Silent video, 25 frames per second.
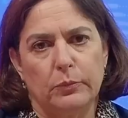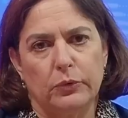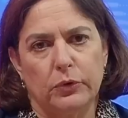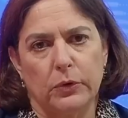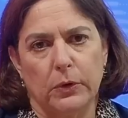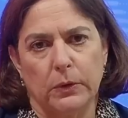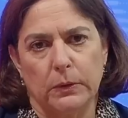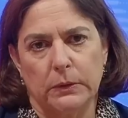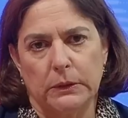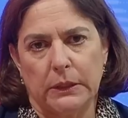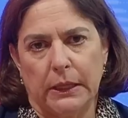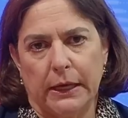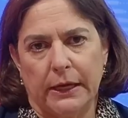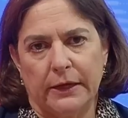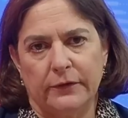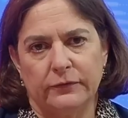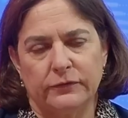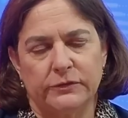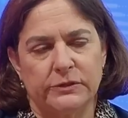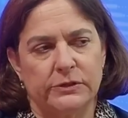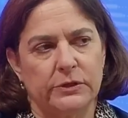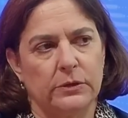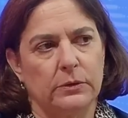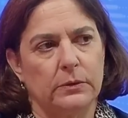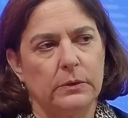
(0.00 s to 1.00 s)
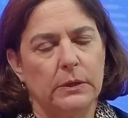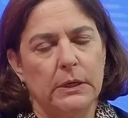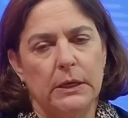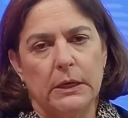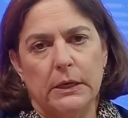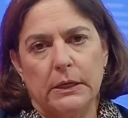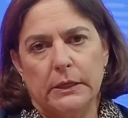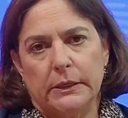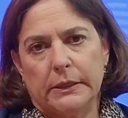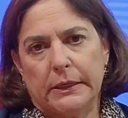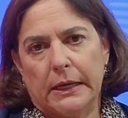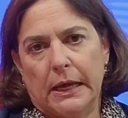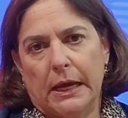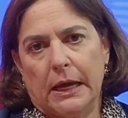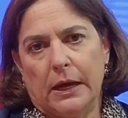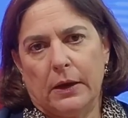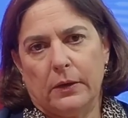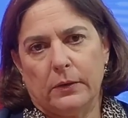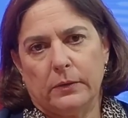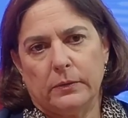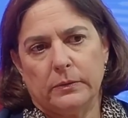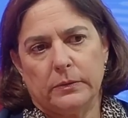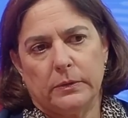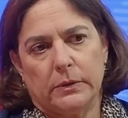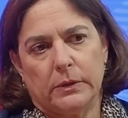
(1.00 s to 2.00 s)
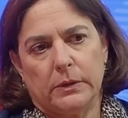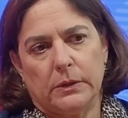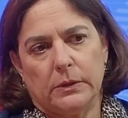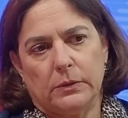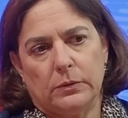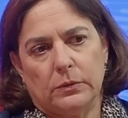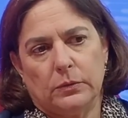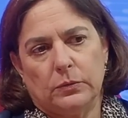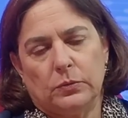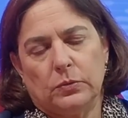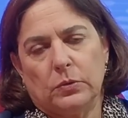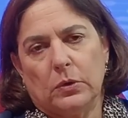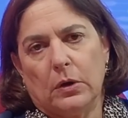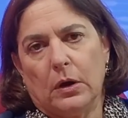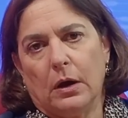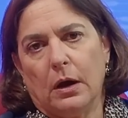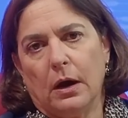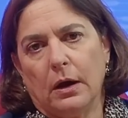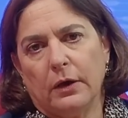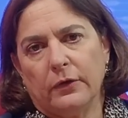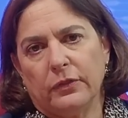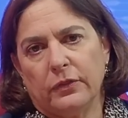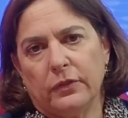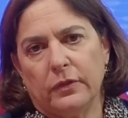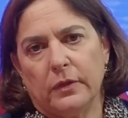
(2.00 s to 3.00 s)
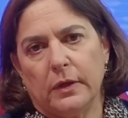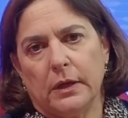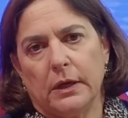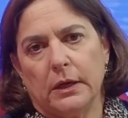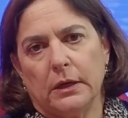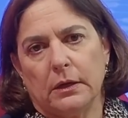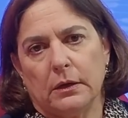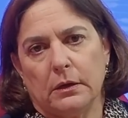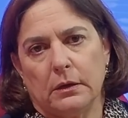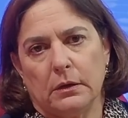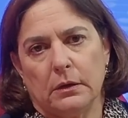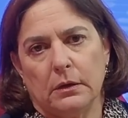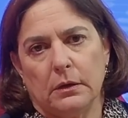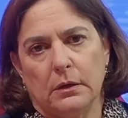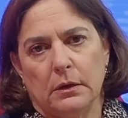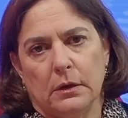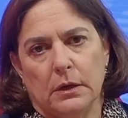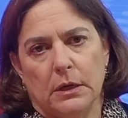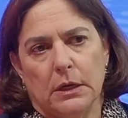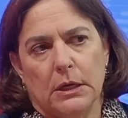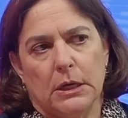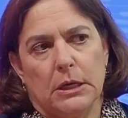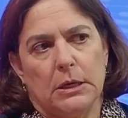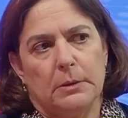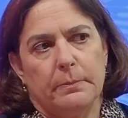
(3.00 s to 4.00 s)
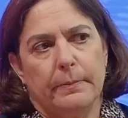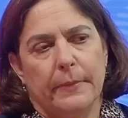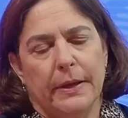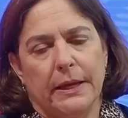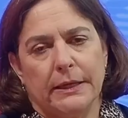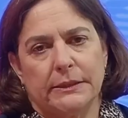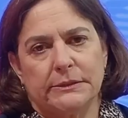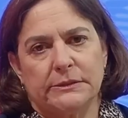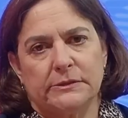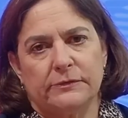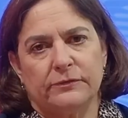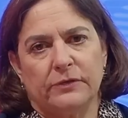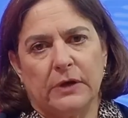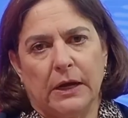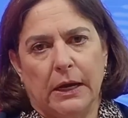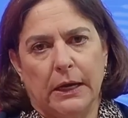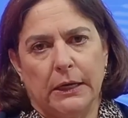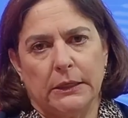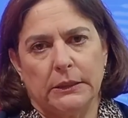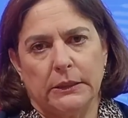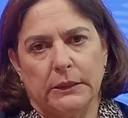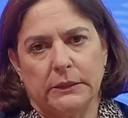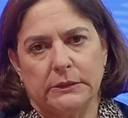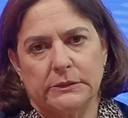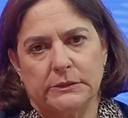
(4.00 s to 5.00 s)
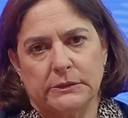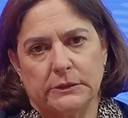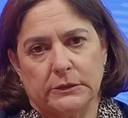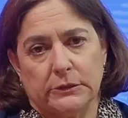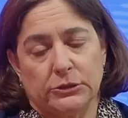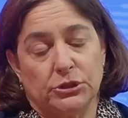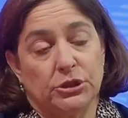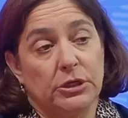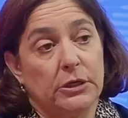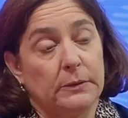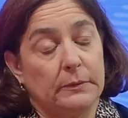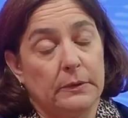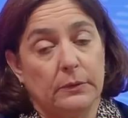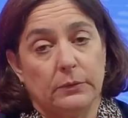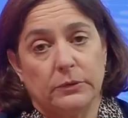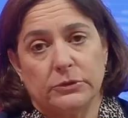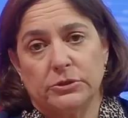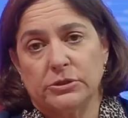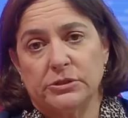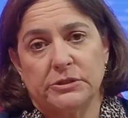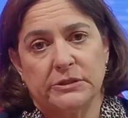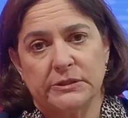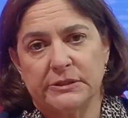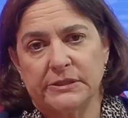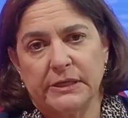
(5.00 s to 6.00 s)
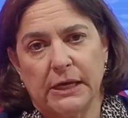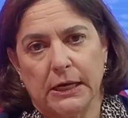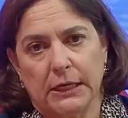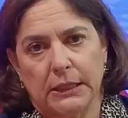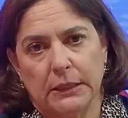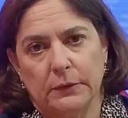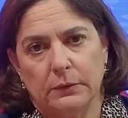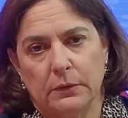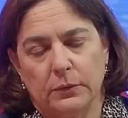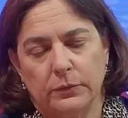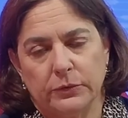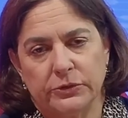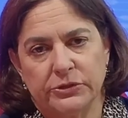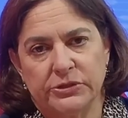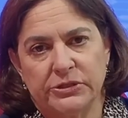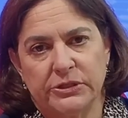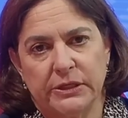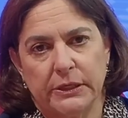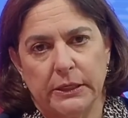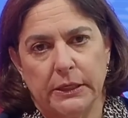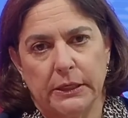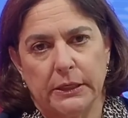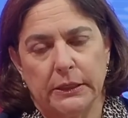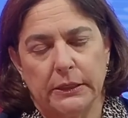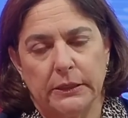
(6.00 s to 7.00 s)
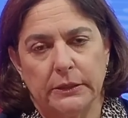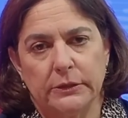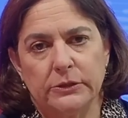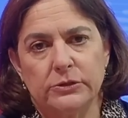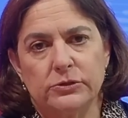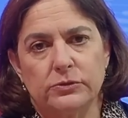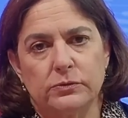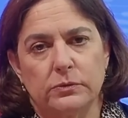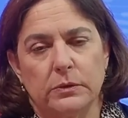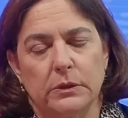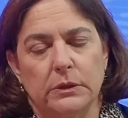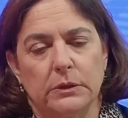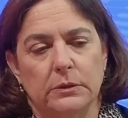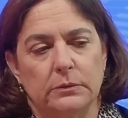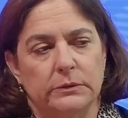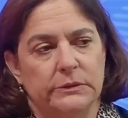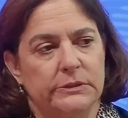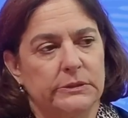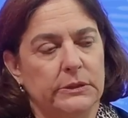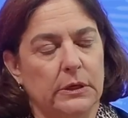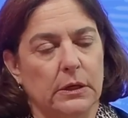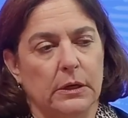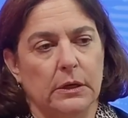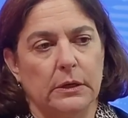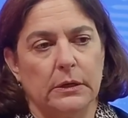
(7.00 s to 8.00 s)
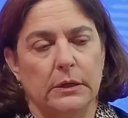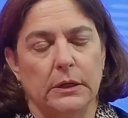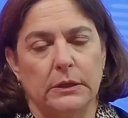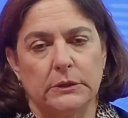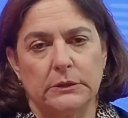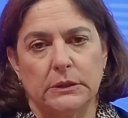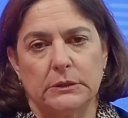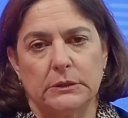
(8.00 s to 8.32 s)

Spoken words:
pro-life. So now wrongthink makes violence legitimate, which is exactly what we're seeing in Israel. We saw it on